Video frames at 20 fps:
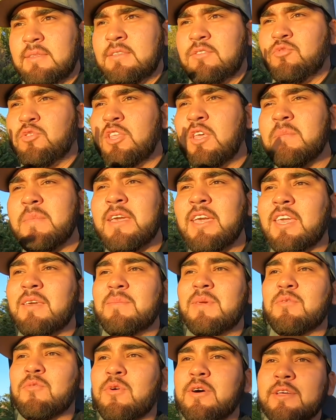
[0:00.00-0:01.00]
it's really
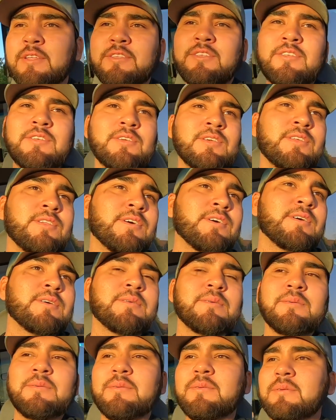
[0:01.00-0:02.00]
making me want to, you
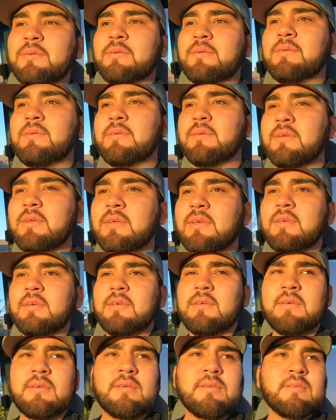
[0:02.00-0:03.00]
know,
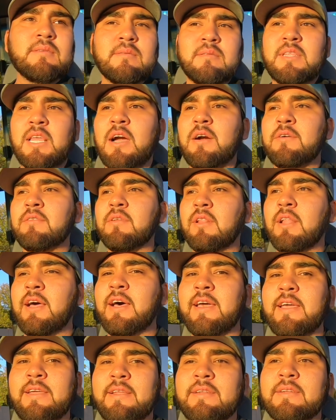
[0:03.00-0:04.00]
down the
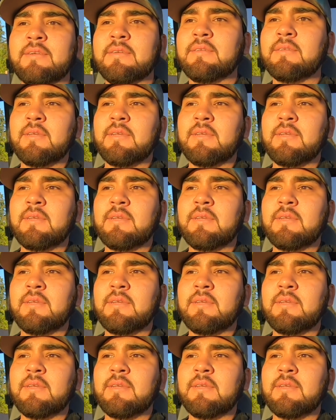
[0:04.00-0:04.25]
line